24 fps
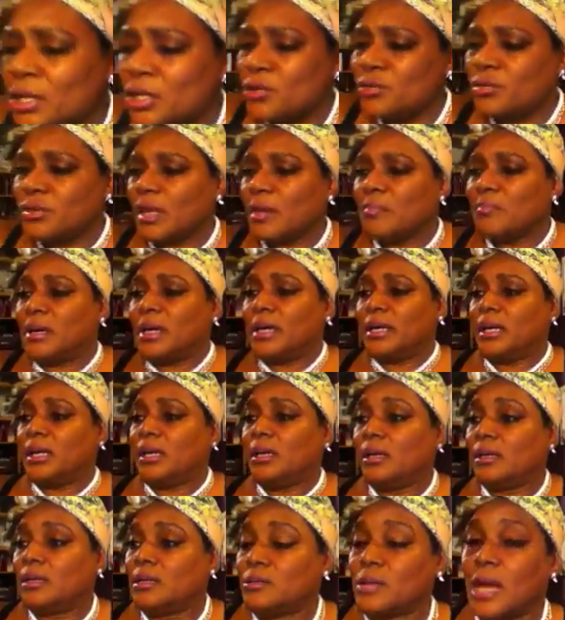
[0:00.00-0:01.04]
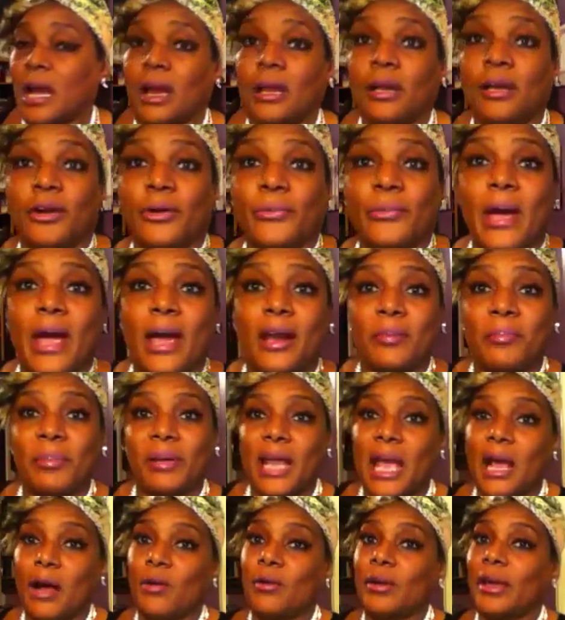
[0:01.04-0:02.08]
to use that money so I can look around and be
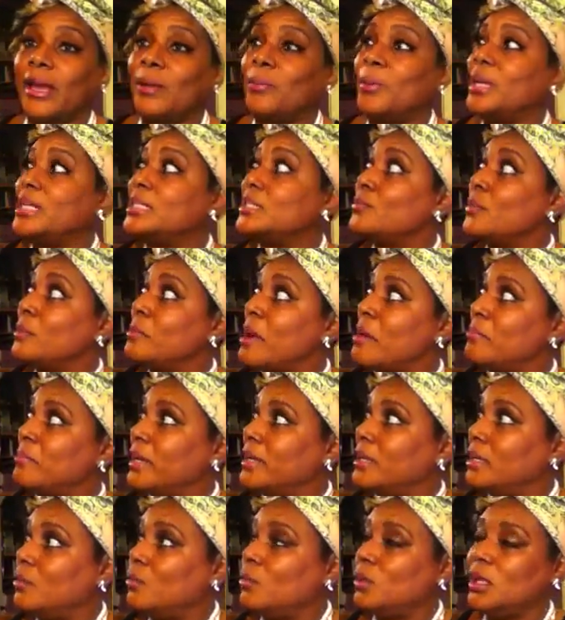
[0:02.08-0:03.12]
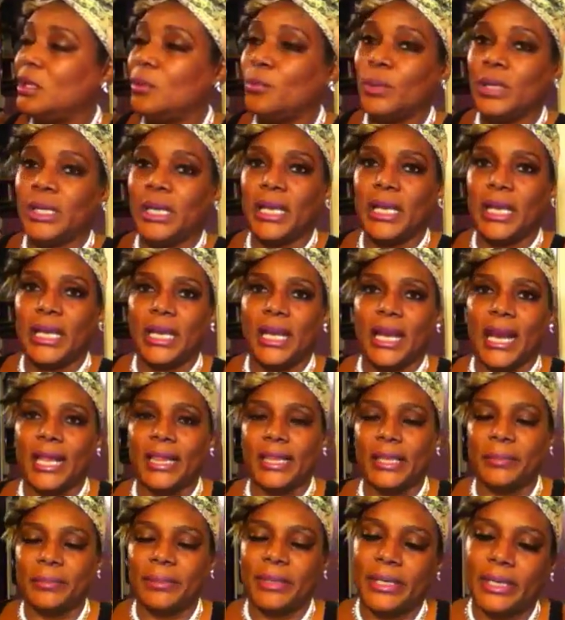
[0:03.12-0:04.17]
like, okay, well, this is where my money went. Went ahead and
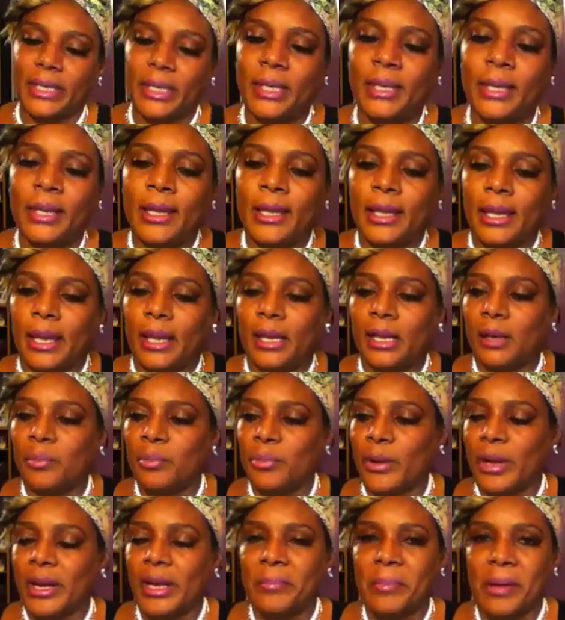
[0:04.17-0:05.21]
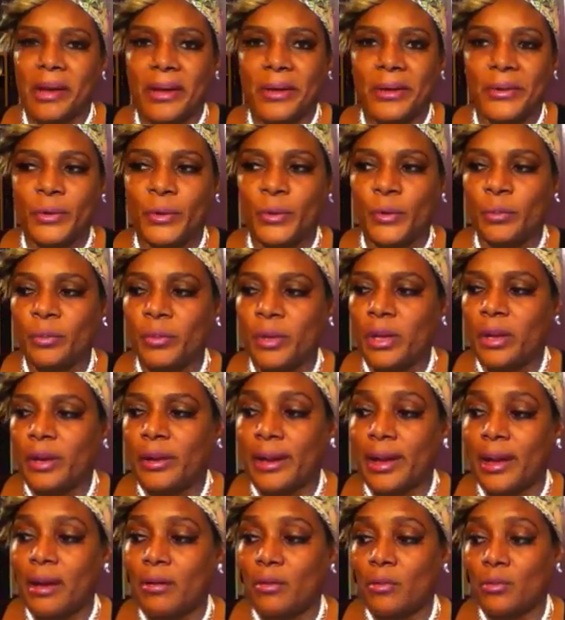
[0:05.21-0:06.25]
got that money and upgraded my home.
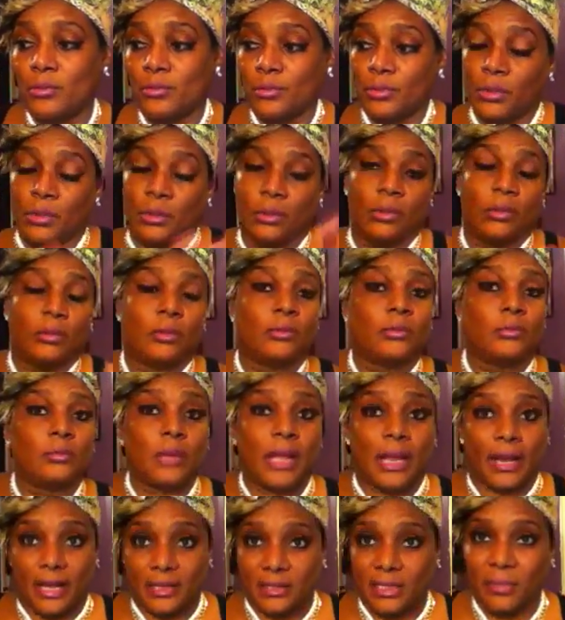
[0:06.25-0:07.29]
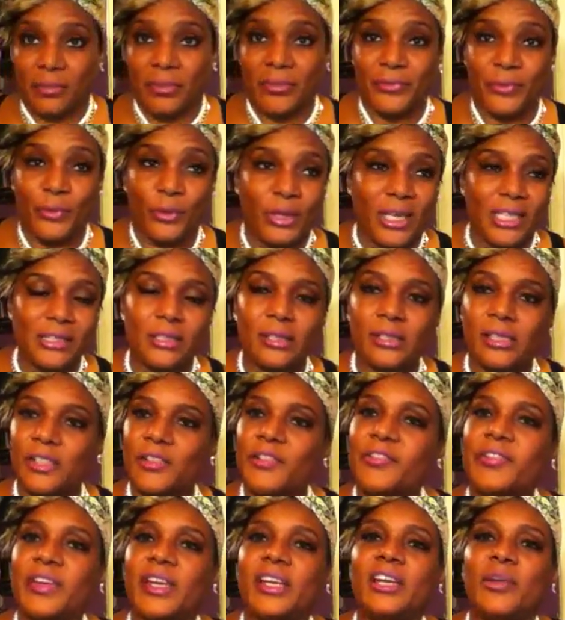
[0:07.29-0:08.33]
Now, like I said before, that's a
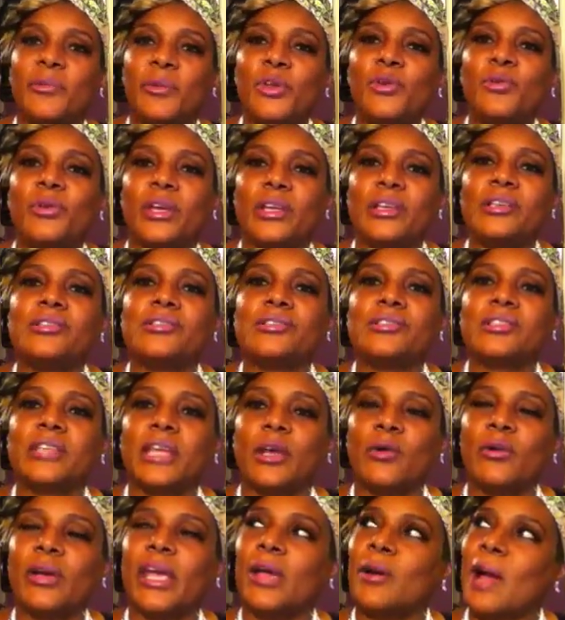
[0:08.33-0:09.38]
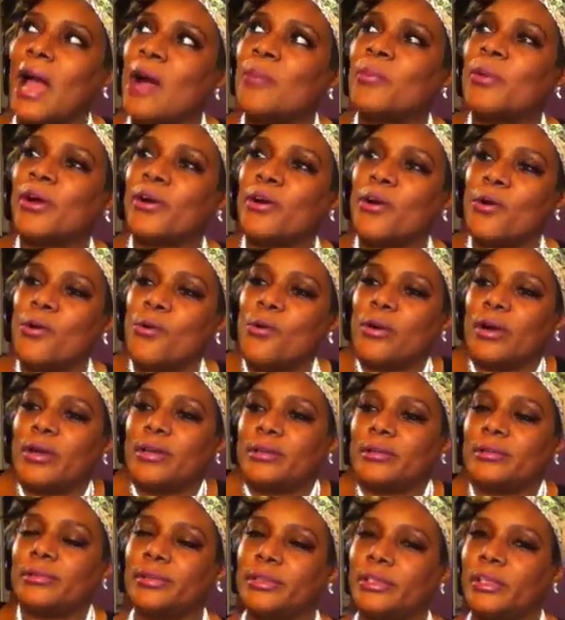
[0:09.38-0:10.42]
good feeling when you can say, okay, I work hard.
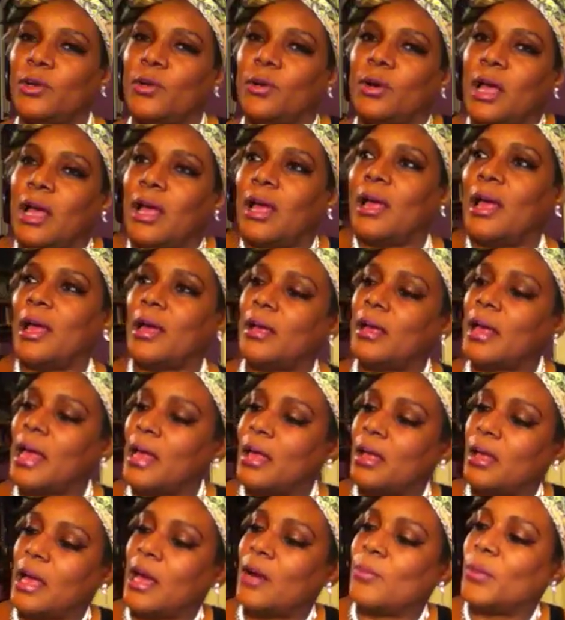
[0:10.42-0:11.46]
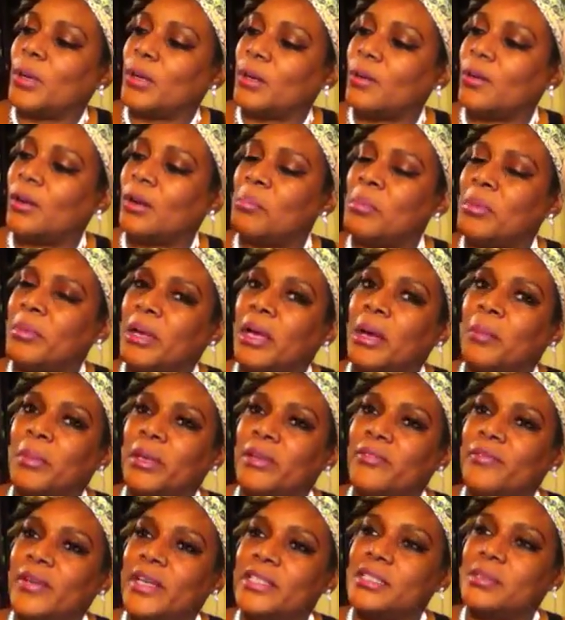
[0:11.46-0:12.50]
I work hard. I'm gonna
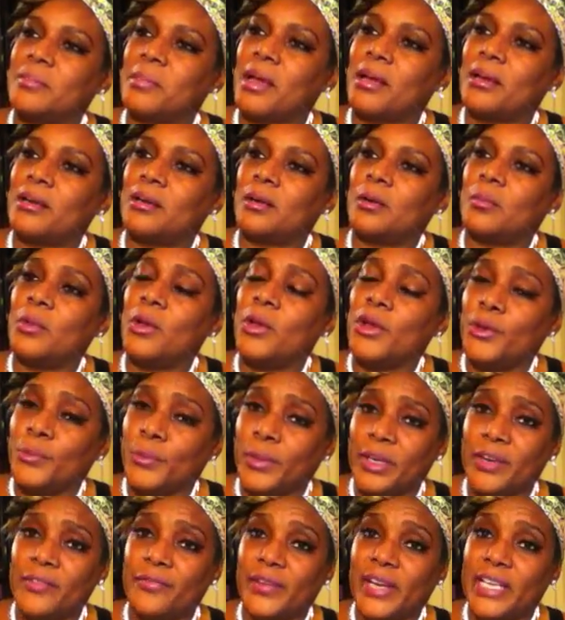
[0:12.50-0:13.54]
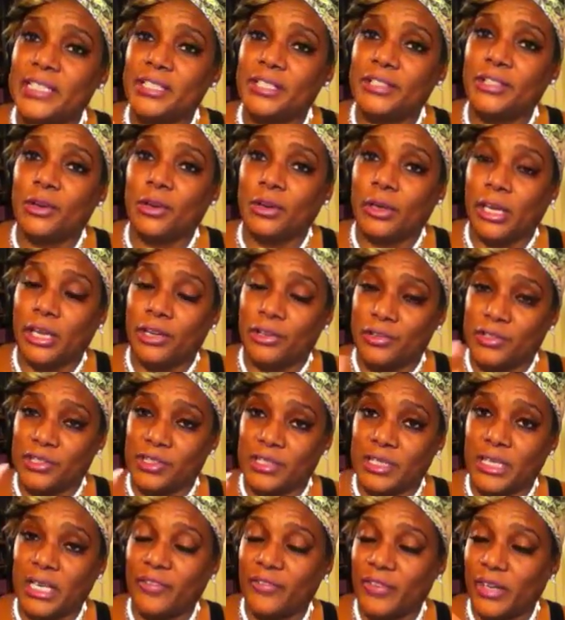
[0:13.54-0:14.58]
invest in my home. You want to invest in
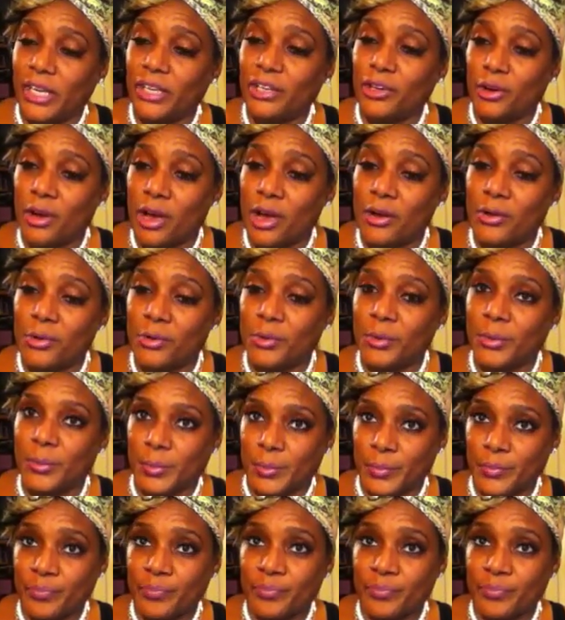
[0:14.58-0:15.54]
yourself and in your home